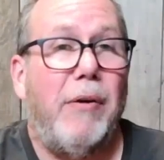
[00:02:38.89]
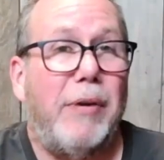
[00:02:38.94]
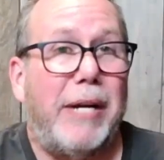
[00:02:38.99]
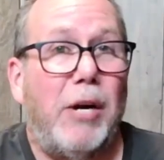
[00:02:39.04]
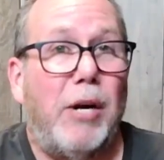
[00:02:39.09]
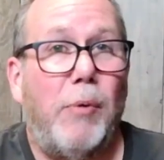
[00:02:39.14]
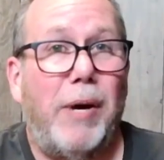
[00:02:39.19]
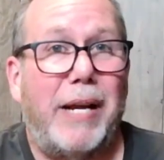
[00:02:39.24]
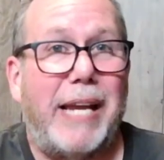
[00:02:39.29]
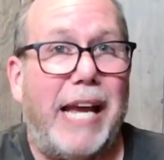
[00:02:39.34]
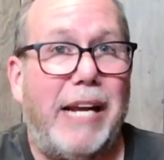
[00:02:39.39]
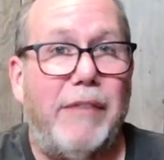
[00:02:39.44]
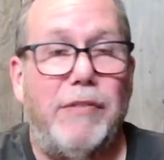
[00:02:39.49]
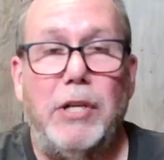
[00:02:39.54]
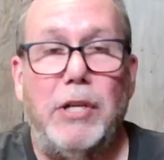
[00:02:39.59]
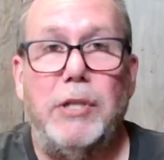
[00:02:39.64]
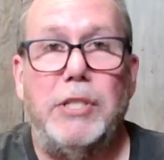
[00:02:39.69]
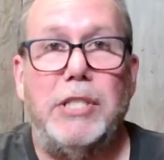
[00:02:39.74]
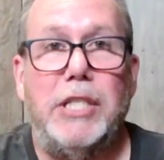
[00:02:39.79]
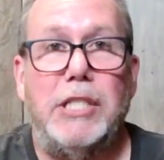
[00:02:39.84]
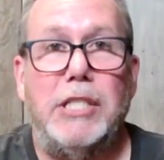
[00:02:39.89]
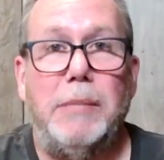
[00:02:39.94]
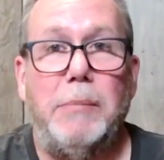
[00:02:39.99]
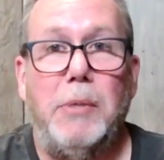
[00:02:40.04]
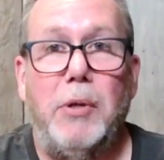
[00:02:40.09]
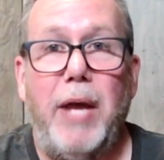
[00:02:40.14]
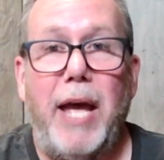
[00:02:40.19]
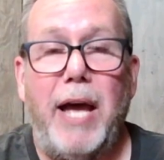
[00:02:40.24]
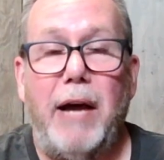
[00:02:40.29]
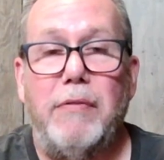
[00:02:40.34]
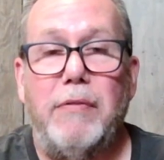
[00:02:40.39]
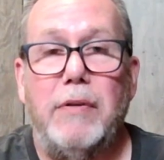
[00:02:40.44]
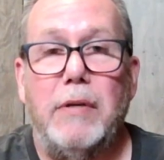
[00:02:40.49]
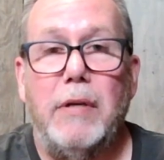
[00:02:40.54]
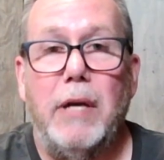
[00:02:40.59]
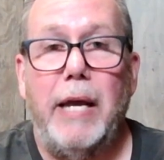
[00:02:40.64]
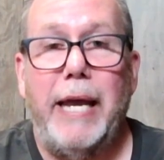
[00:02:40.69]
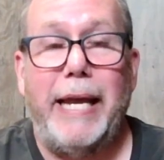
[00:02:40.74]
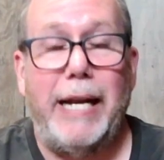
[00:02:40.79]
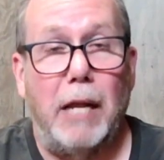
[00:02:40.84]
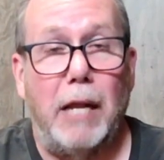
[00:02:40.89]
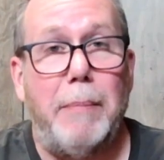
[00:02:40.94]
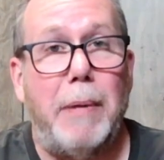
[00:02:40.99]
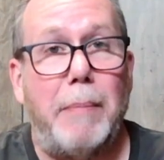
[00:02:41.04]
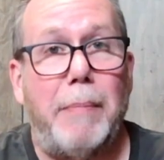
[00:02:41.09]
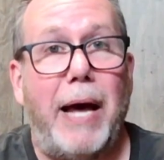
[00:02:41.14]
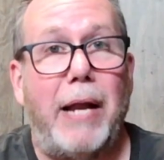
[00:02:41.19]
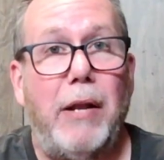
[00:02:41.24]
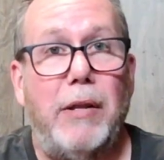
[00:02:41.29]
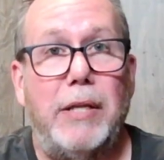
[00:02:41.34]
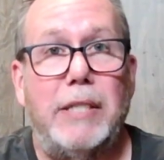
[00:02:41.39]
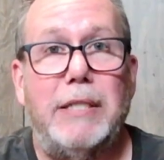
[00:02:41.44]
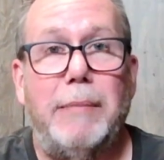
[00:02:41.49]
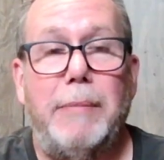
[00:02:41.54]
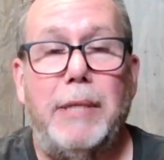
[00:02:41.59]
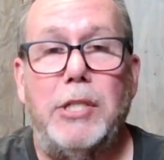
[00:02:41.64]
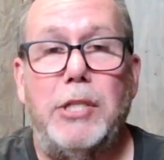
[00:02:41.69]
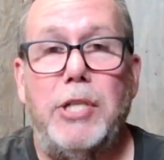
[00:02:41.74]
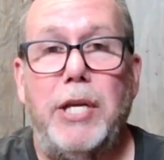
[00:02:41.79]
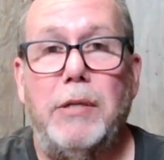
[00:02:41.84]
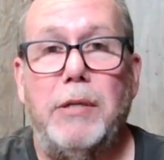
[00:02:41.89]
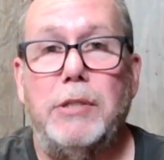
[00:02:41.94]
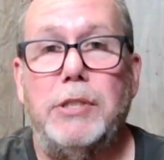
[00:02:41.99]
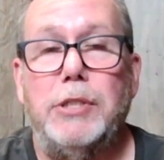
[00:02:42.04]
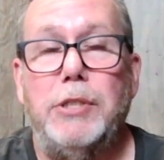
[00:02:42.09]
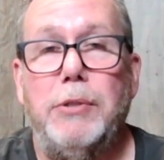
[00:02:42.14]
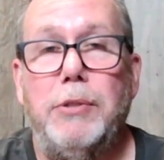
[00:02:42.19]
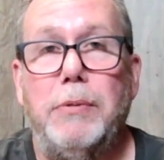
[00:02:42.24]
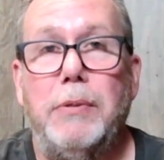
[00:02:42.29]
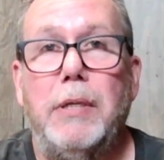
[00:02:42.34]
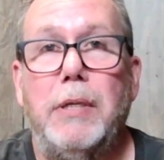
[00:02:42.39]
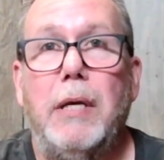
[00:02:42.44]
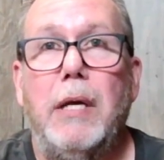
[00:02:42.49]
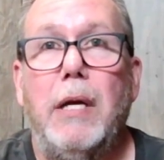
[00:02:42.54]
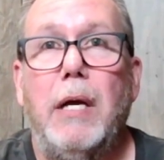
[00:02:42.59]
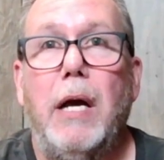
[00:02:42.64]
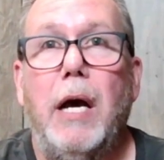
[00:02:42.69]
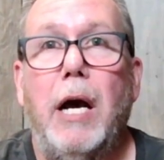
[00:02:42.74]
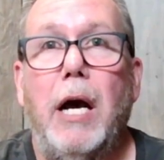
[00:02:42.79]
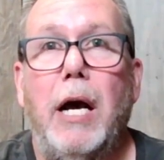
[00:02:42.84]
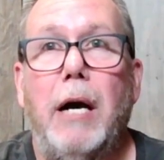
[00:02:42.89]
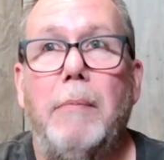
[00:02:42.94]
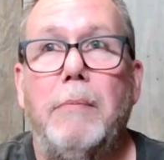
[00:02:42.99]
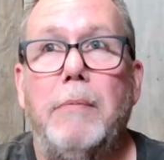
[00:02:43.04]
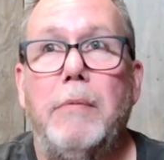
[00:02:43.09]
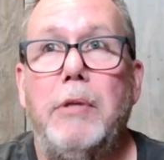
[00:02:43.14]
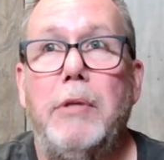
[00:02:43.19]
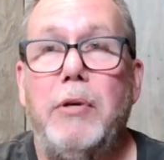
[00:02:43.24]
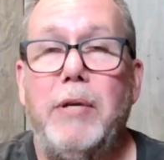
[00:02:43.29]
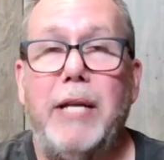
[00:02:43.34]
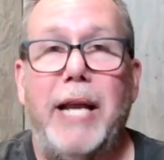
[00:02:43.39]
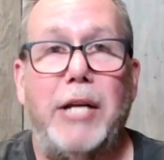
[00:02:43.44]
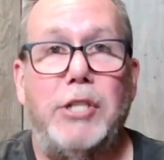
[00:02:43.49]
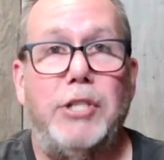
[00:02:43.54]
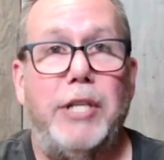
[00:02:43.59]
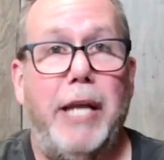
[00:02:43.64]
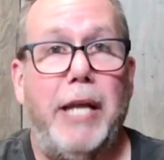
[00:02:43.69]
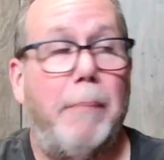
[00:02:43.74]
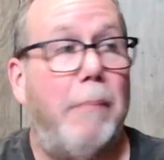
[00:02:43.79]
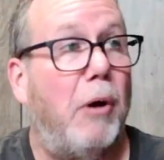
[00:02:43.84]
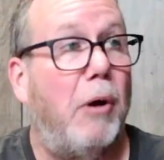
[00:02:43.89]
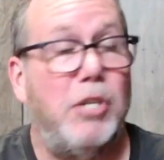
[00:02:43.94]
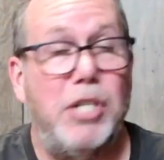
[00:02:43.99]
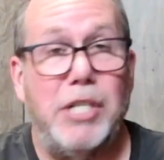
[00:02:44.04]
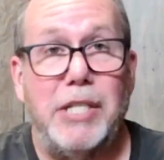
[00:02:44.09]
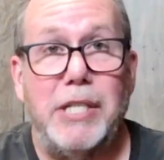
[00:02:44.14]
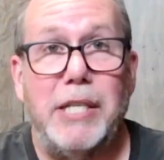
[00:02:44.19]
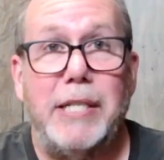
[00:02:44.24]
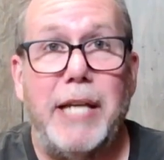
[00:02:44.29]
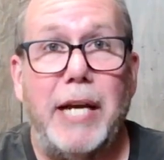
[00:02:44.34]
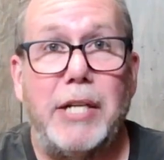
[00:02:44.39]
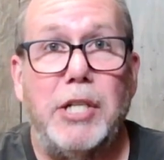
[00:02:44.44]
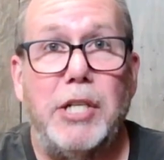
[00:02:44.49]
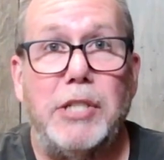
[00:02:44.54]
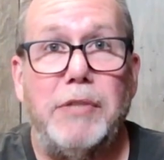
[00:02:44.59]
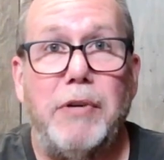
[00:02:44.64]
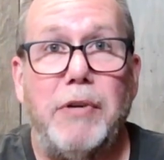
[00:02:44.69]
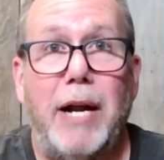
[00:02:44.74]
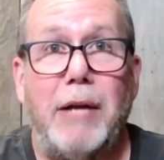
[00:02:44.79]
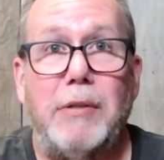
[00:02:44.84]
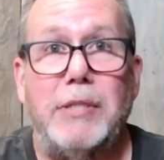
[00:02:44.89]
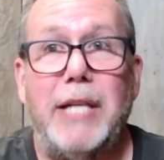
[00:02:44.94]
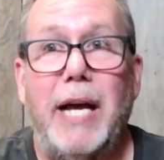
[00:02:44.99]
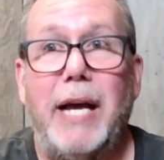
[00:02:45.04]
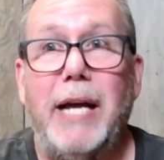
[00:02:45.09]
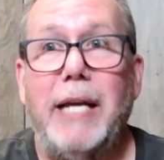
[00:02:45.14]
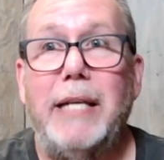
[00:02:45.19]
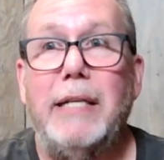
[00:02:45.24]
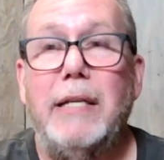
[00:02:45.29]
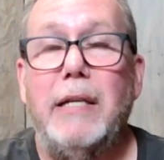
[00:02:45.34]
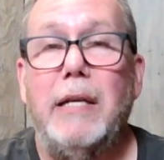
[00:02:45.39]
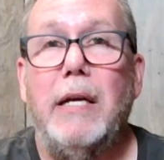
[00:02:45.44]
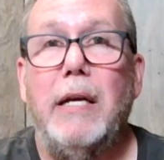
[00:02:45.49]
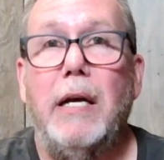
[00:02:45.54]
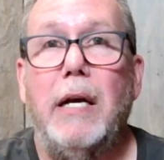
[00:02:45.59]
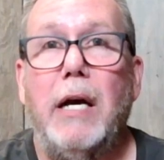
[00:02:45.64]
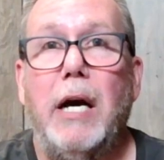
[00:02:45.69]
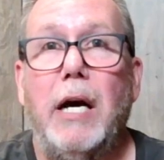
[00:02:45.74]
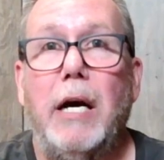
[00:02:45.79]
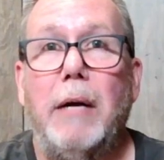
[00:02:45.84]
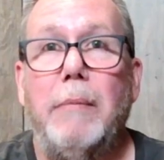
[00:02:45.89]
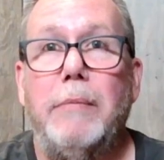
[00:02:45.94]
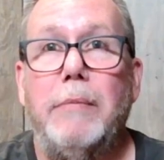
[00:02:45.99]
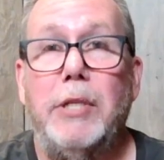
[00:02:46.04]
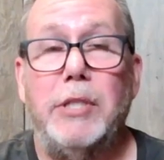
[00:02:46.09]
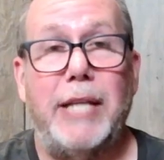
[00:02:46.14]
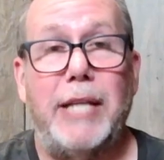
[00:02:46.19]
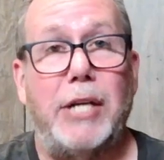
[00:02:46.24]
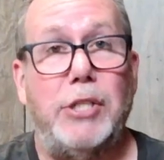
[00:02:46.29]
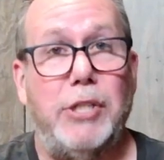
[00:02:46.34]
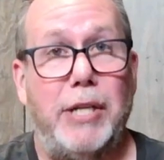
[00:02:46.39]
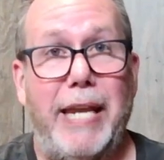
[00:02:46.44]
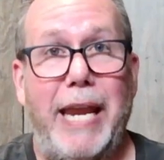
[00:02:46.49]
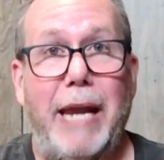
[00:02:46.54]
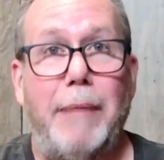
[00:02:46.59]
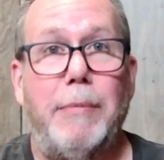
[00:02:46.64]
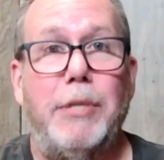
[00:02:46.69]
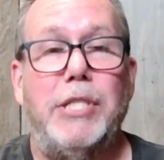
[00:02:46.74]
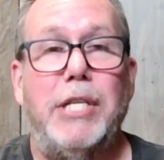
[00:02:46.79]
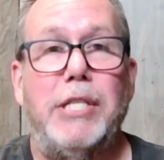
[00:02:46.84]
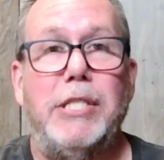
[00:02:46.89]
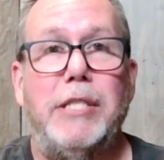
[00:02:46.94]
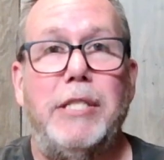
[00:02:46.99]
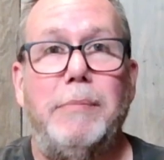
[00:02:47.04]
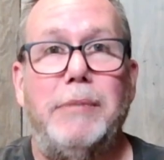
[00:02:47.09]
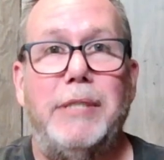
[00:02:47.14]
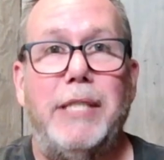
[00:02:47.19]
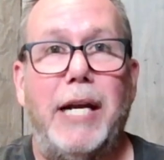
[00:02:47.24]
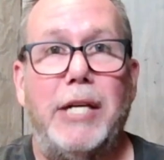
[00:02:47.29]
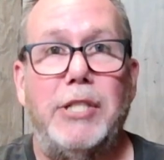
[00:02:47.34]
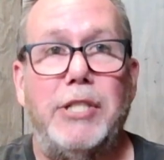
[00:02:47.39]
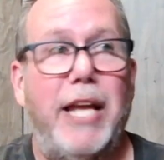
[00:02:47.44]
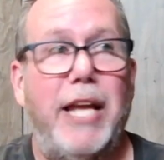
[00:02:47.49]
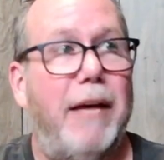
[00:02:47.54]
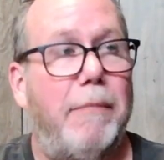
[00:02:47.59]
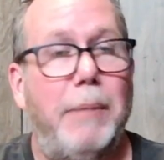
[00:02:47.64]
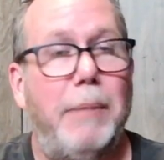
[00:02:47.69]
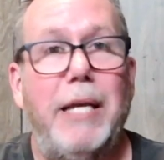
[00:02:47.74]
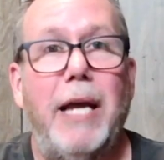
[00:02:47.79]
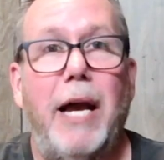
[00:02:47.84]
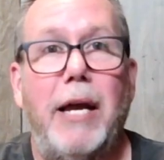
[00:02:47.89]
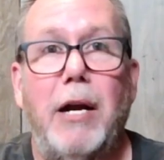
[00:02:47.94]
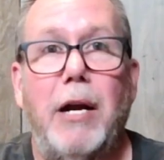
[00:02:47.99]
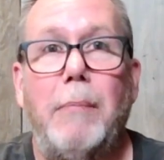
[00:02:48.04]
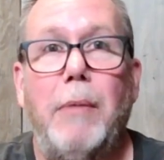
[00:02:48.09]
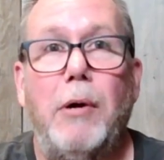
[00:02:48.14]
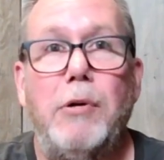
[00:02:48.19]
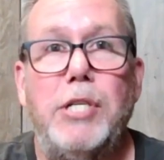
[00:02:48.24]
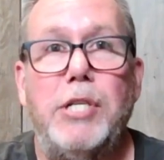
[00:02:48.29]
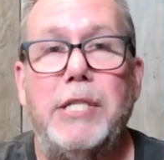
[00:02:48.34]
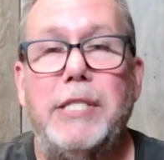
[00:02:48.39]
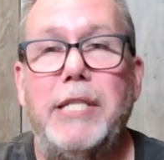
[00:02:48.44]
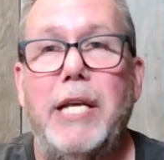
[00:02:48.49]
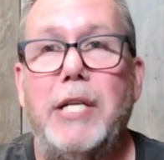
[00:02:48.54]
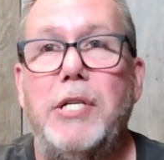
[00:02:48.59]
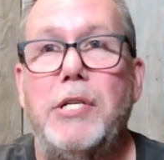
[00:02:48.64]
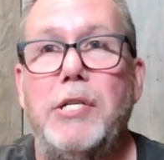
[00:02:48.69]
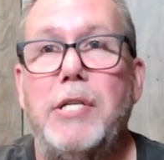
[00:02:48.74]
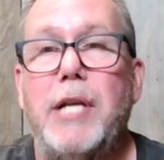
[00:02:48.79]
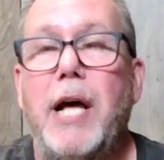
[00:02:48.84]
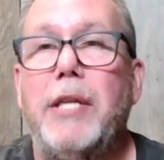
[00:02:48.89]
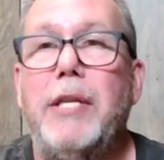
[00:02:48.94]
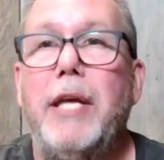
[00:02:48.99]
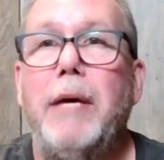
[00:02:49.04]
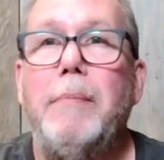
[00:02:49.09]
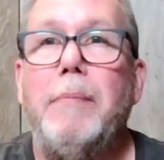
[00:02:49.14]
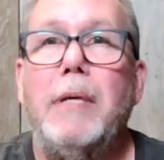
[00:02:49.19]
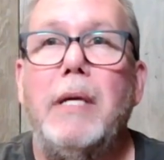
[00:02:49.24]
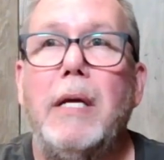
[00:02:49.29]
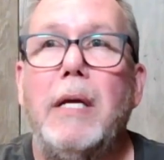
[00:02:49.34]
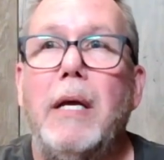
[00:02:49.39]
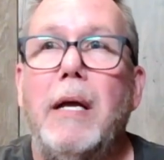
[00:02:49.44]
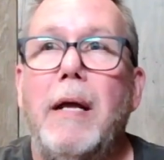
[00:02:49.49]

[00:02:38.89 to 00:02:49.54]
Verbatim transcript: I don't care what kind of alert system you have, and I'll be modeling some on the channel soon. Um, you can actually get motion detectors for outside. Um, there's actually camera systems that actually have PIR motion sensors on them.